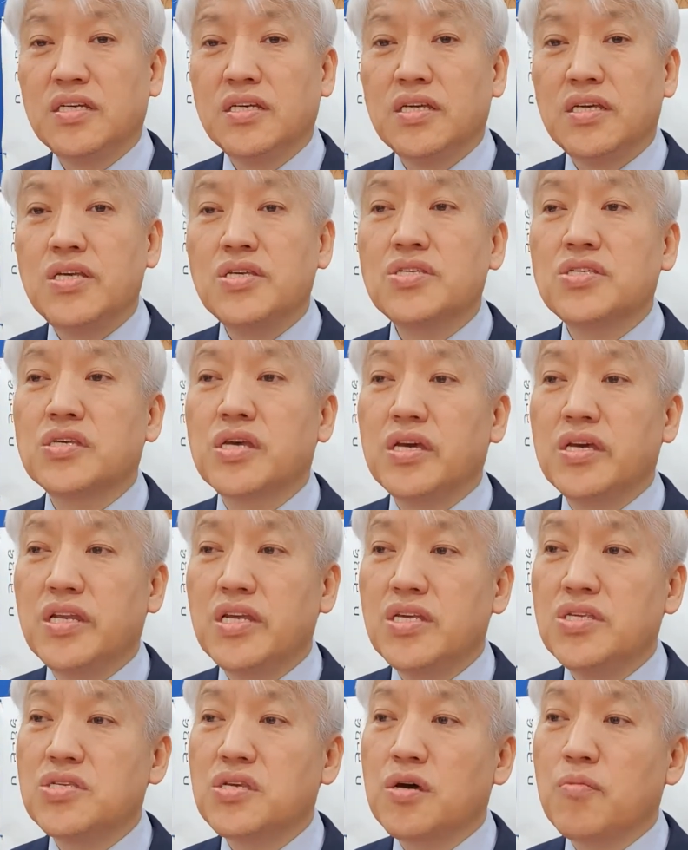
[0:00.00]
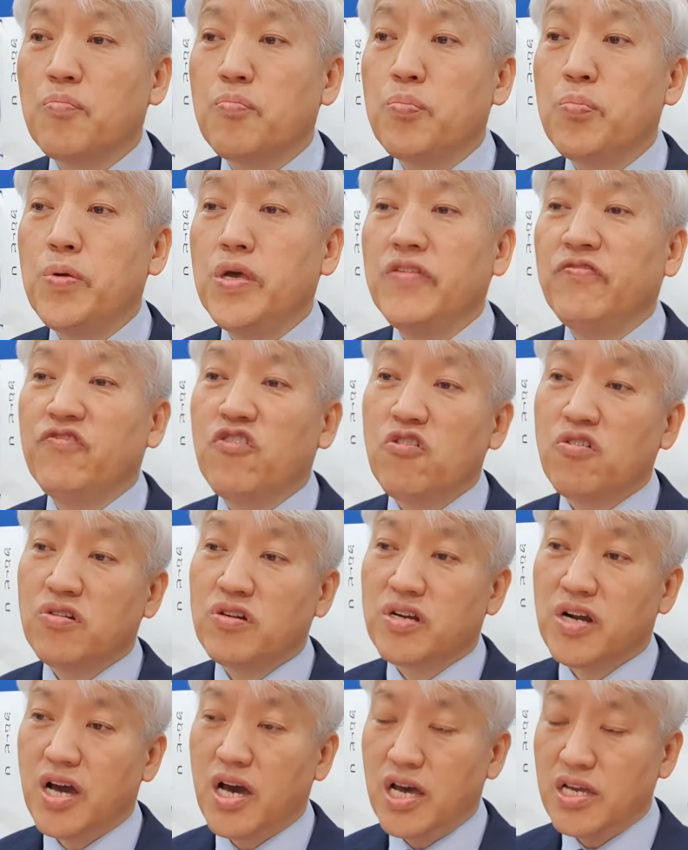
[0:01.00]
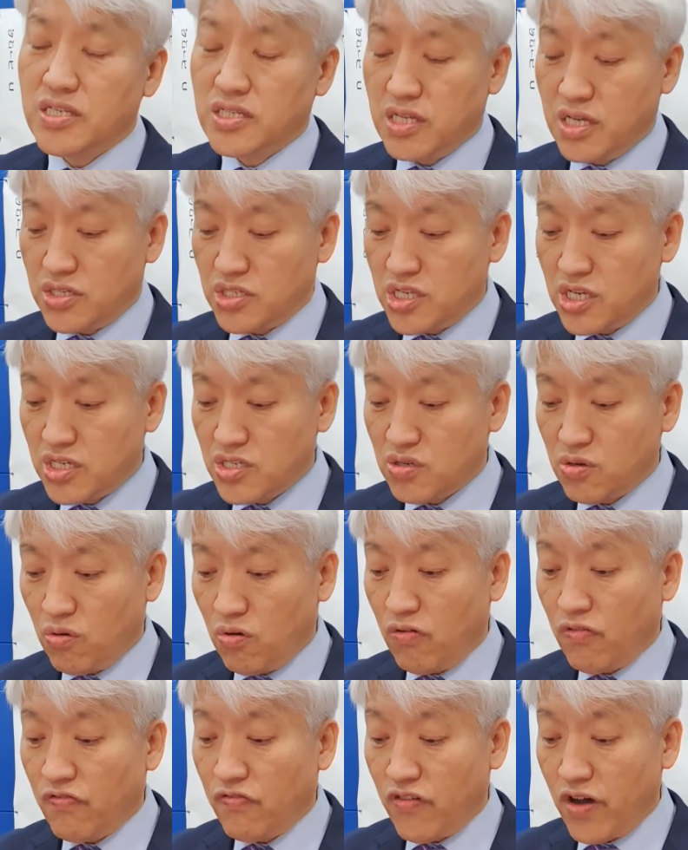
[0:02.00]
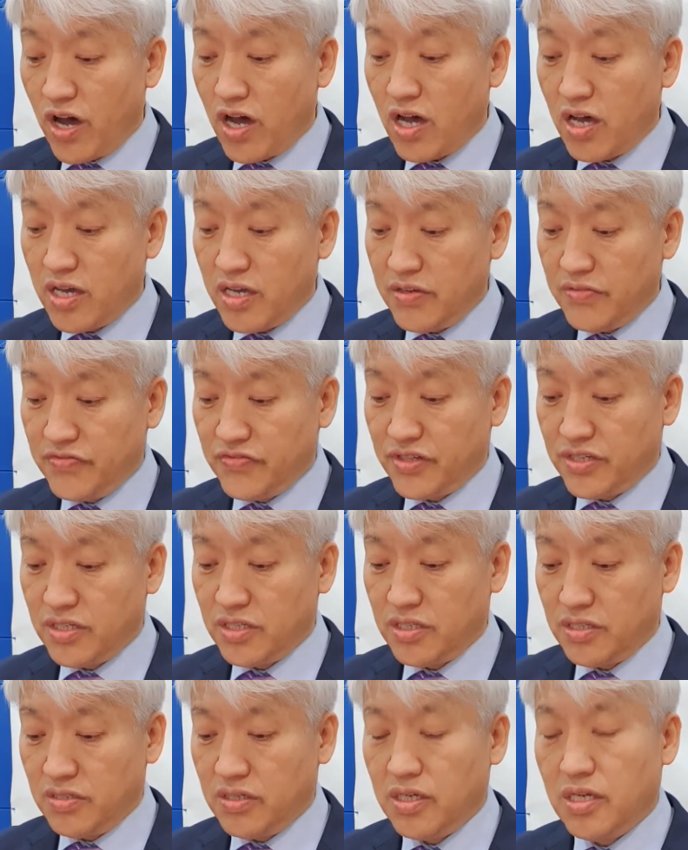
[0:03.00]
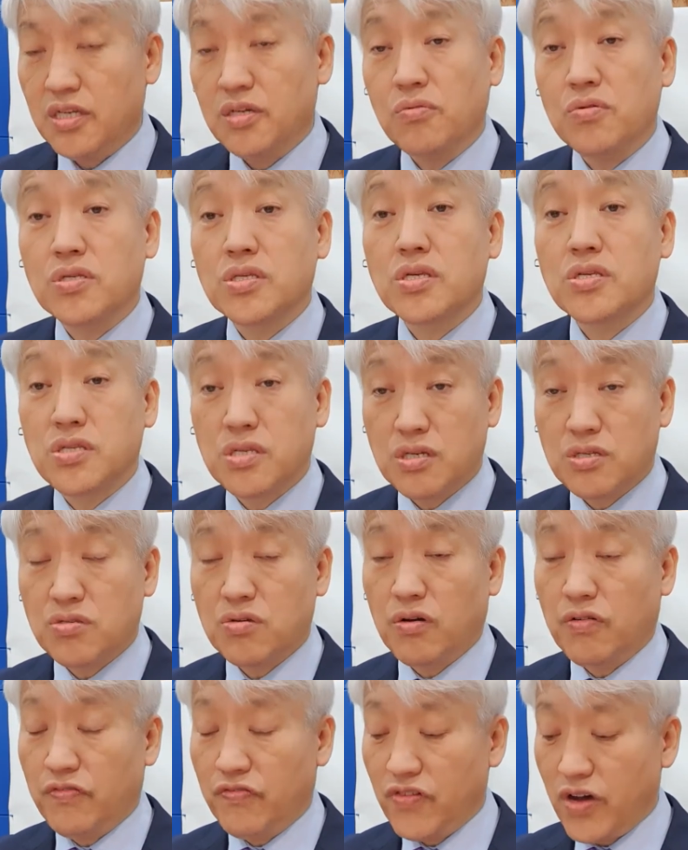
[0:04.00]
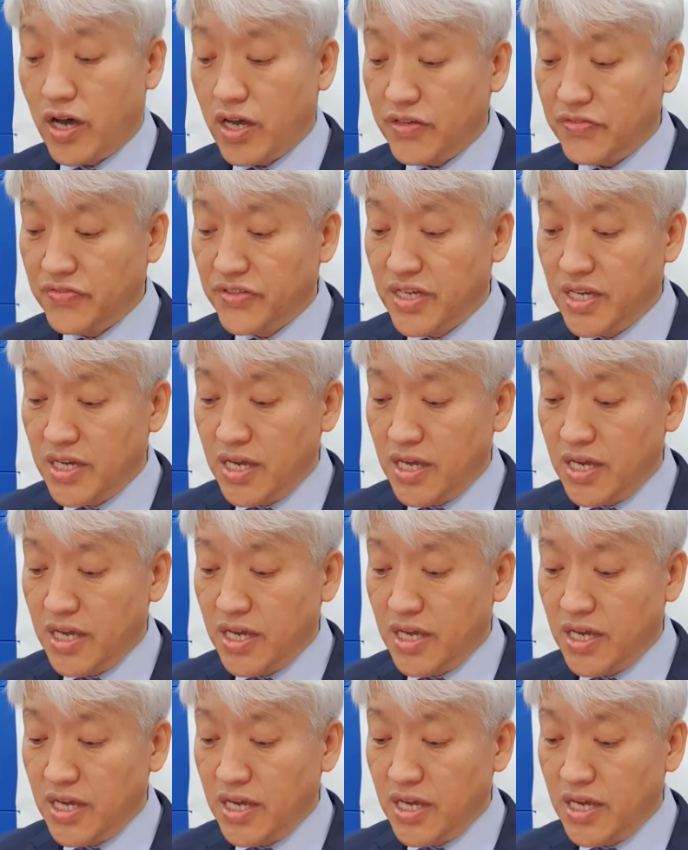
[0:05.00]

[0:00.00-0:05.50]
It is before Christ, 605, you know, it was 605,